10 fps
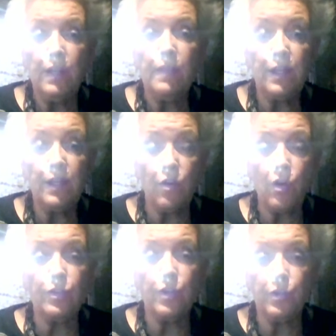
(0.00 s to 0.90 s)
There
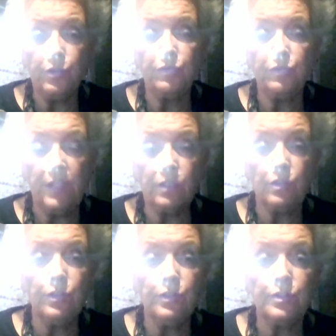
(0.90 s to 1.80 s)
are those
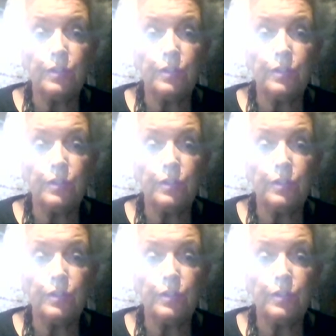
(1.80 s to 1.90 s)
vehicles